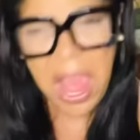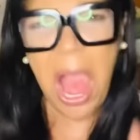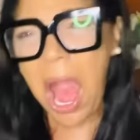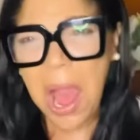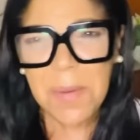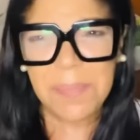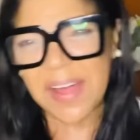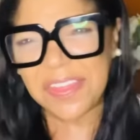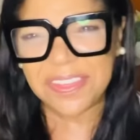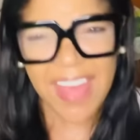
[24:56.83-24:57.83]
How
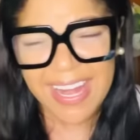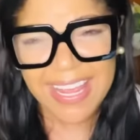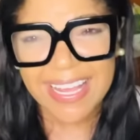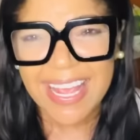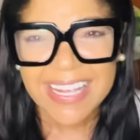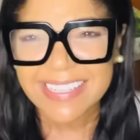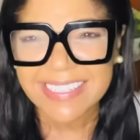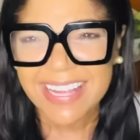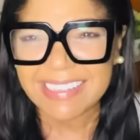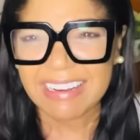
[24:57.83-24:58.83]
pathetic is this